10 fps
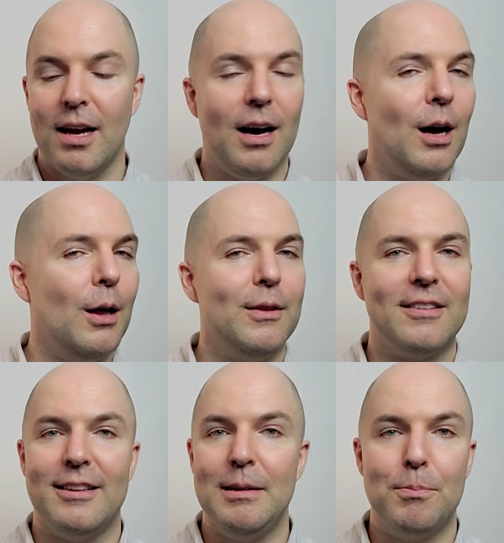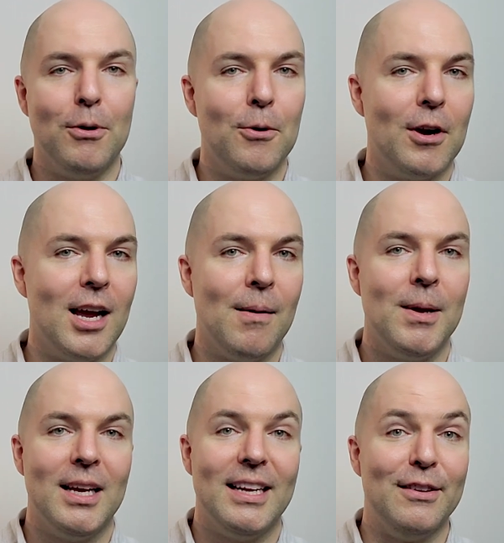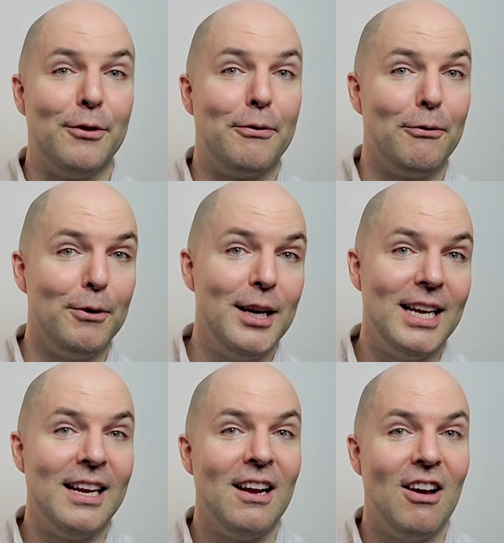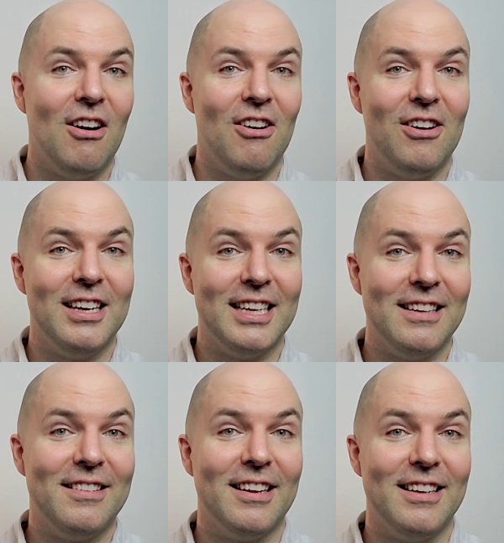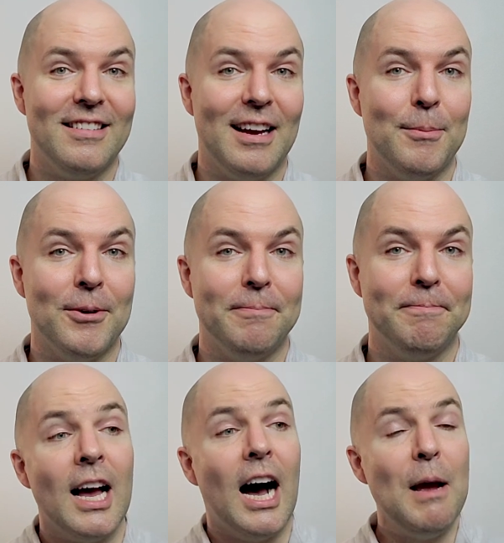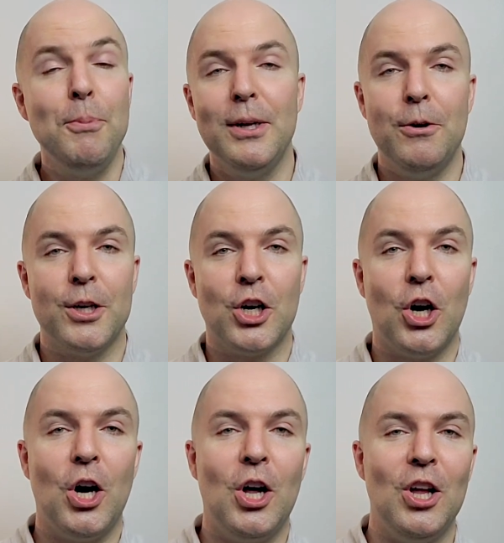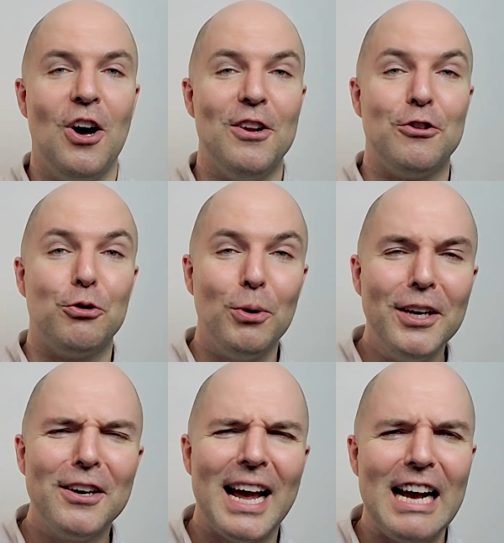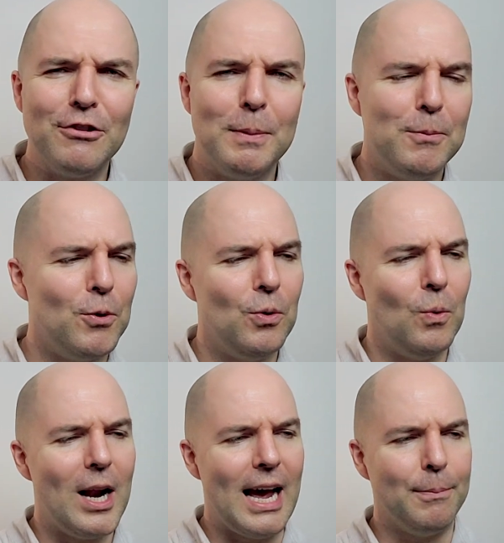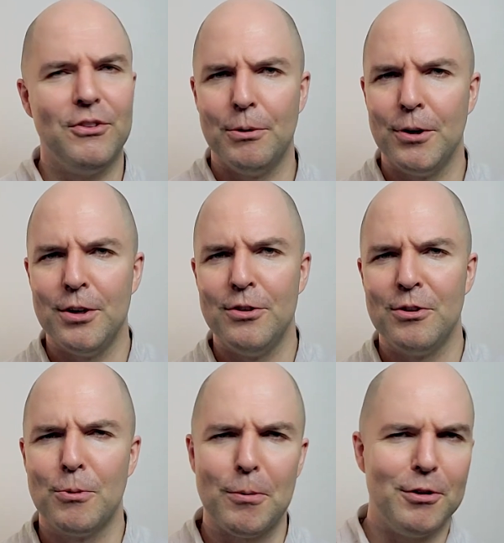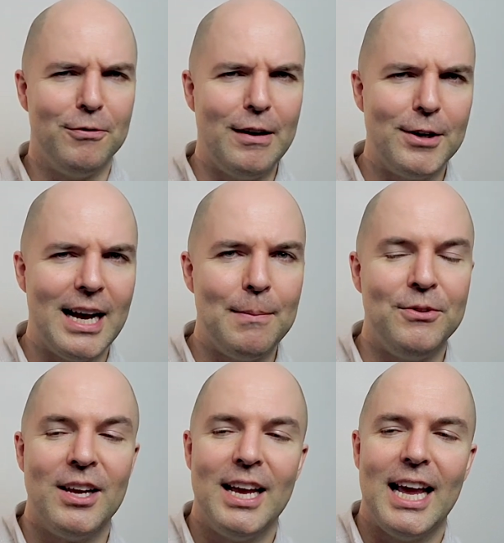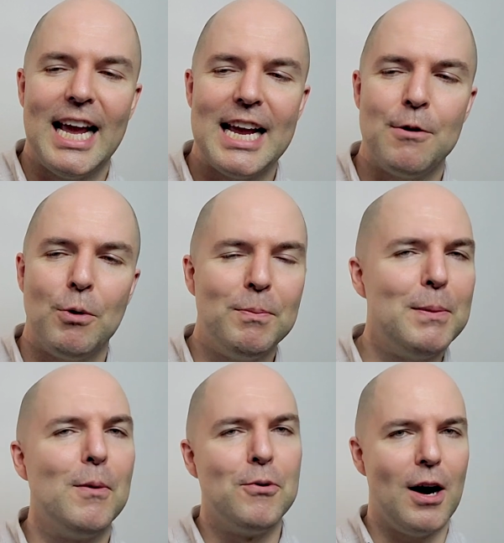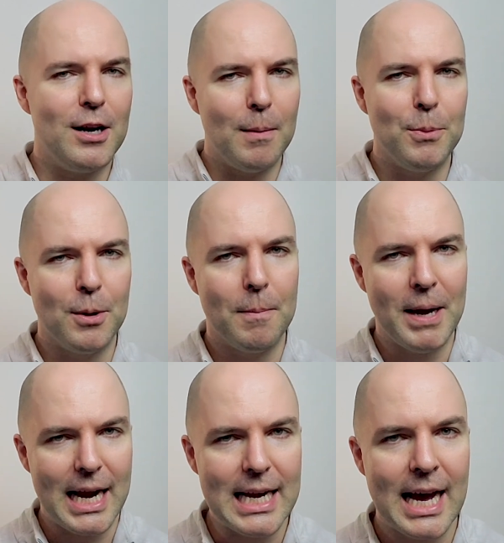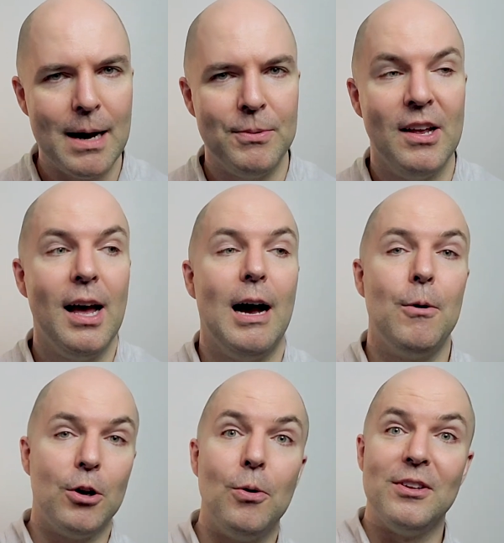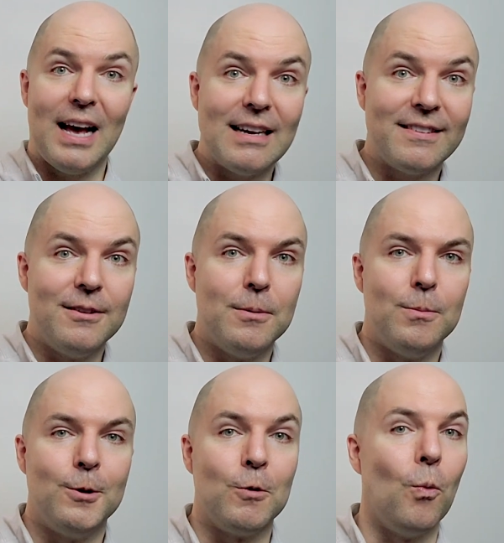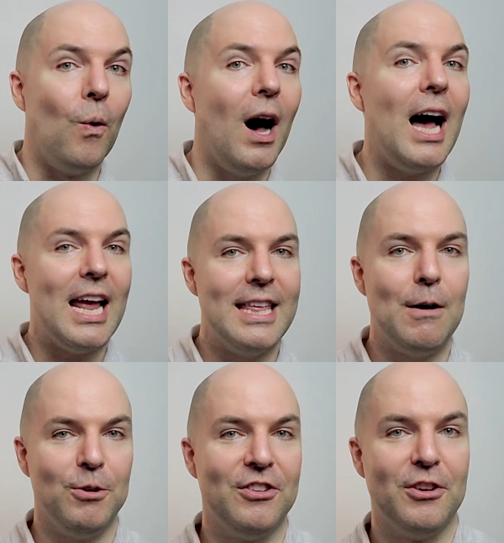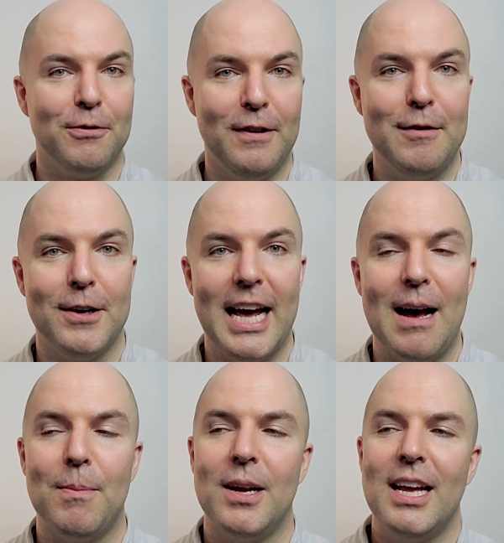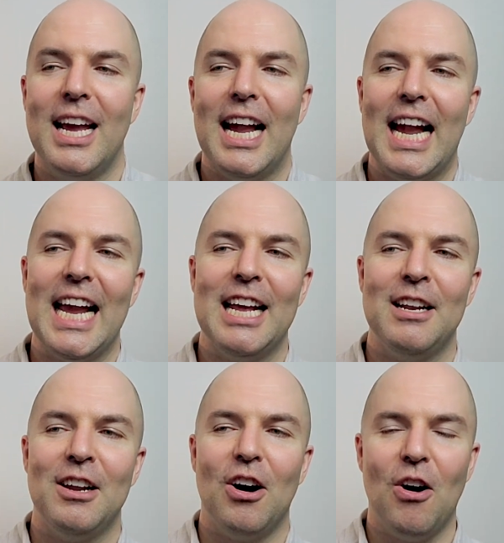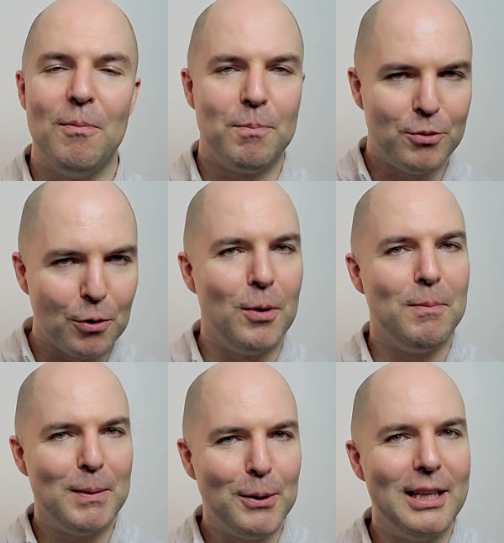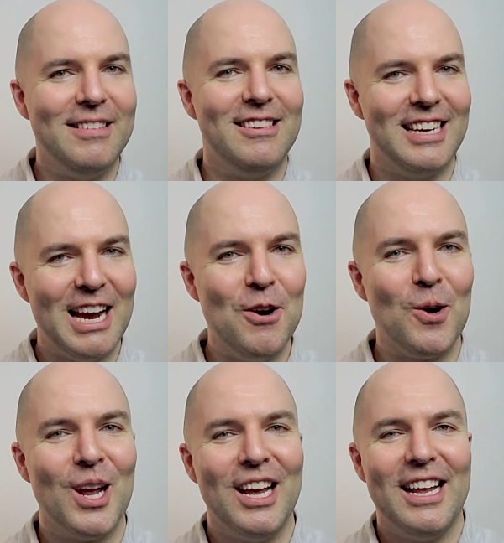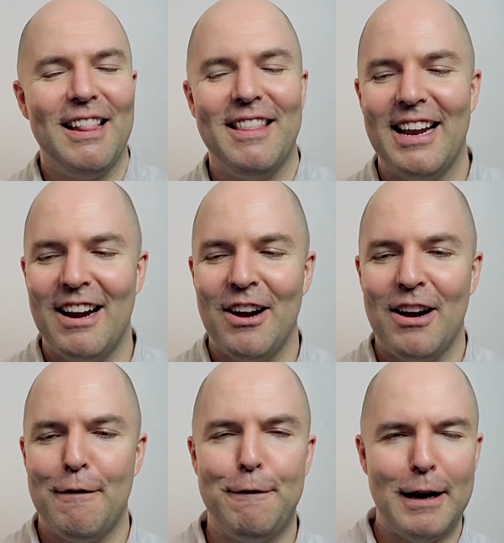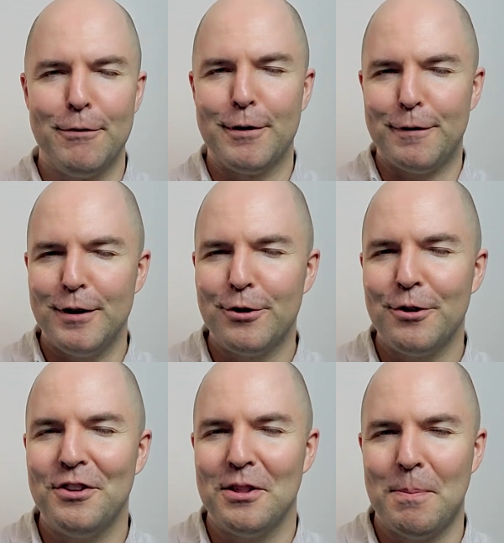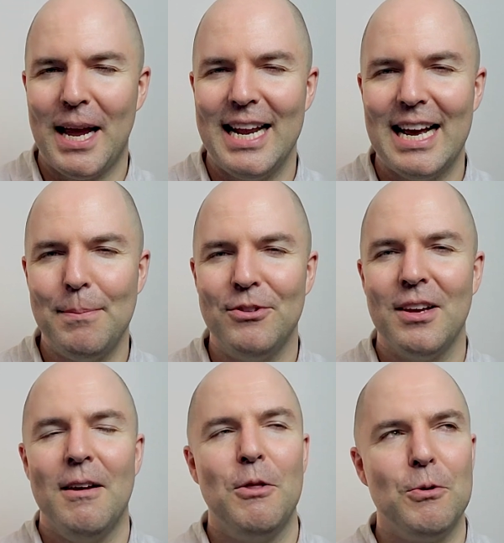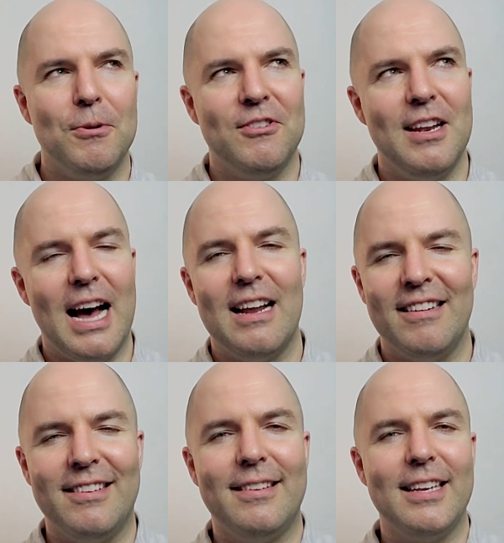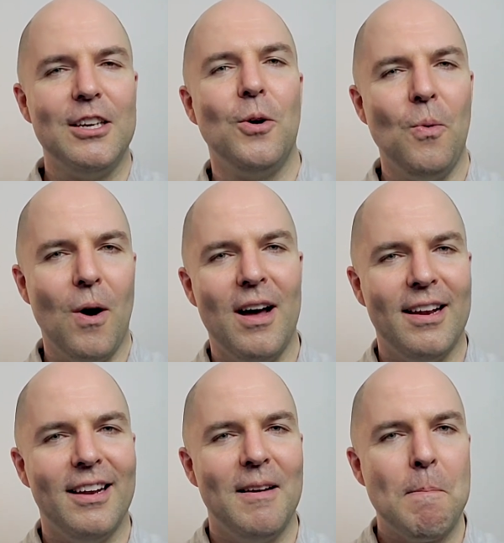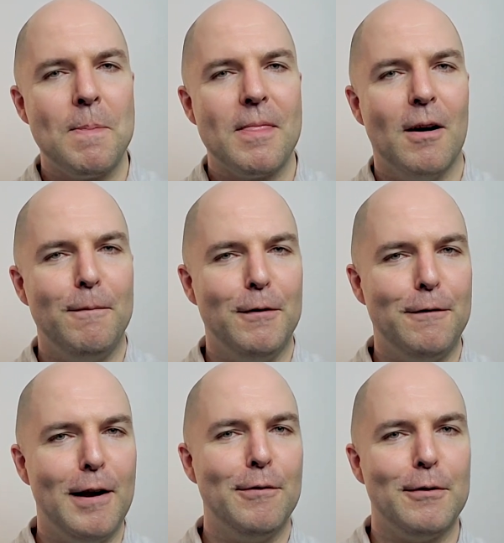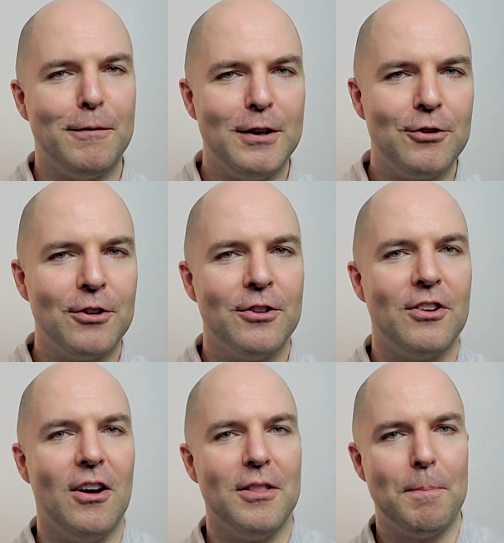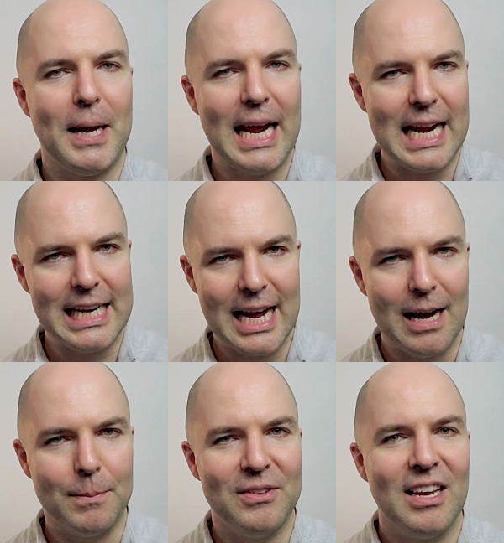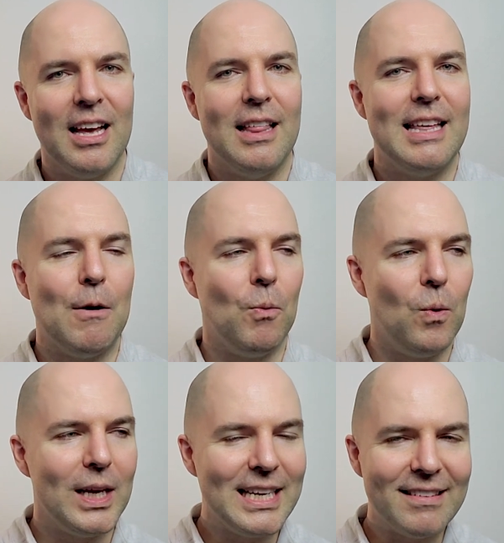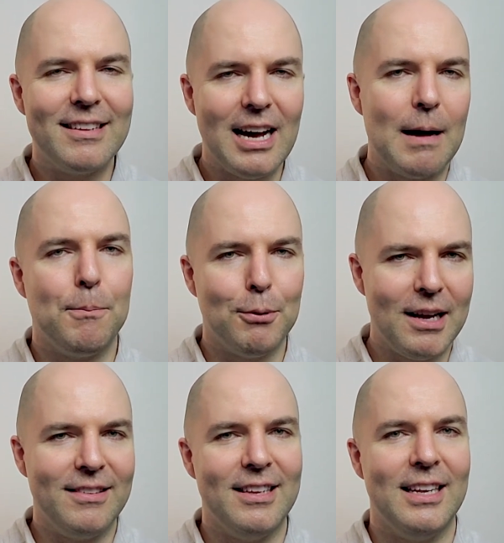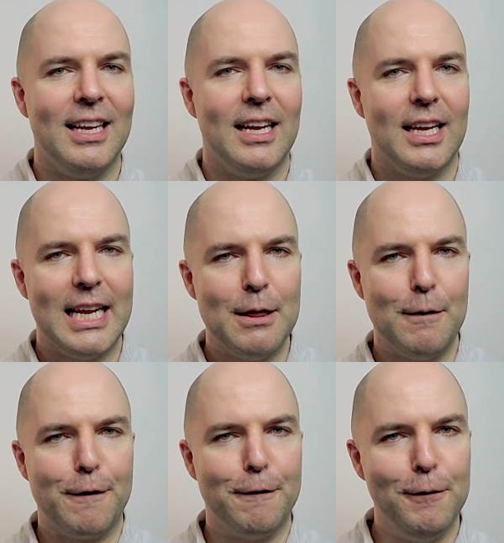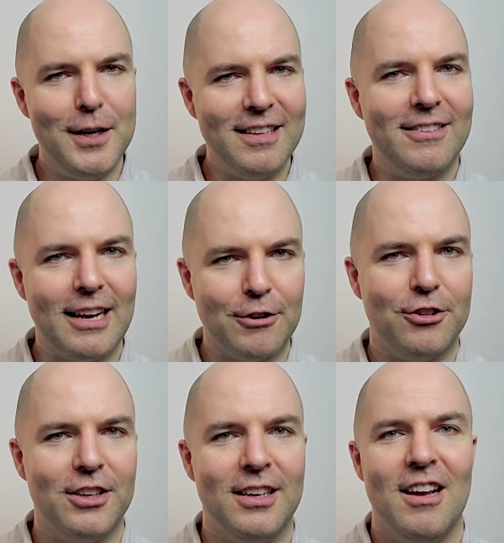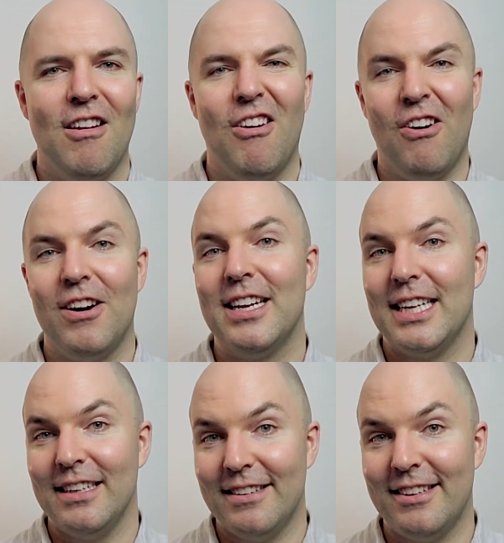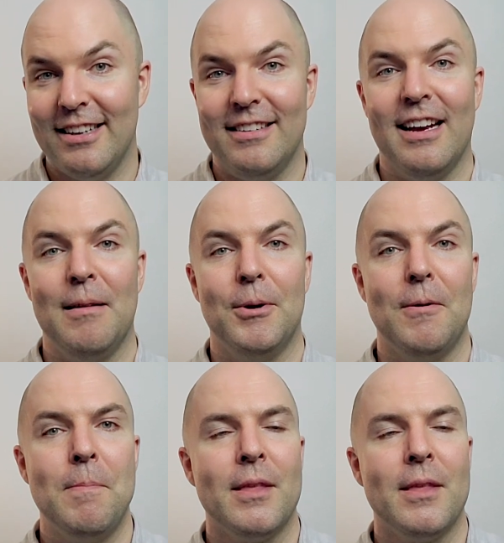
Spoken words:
The sleep program is free on Insite Timer. I put out a call on Twitter to ask people what apps they were using, what were their favorite apps. And when people brought up the paid apps, I would always ask them why that was their favorite app. And so when people listed out their favorite features on the paid apps, there was not a single one of the favorite features on the paid apps that is not present in the free section on Insite Timer.